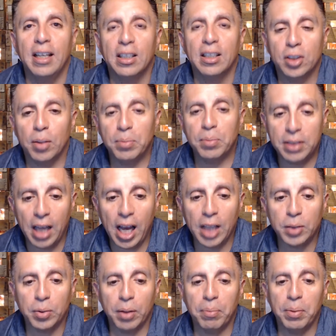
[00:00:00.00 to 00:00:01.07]

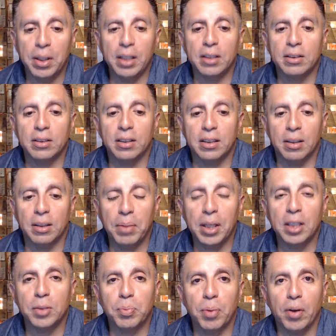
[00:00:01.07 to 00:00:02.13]
sometimes the
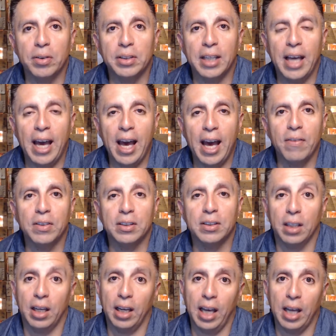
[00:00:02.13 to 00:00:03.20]
biggest problem they have is
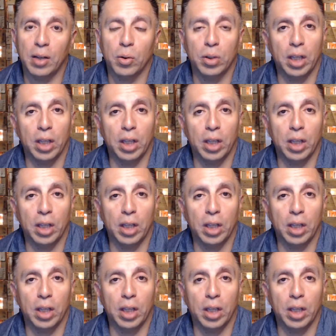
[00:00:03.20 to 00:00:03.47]
that, again,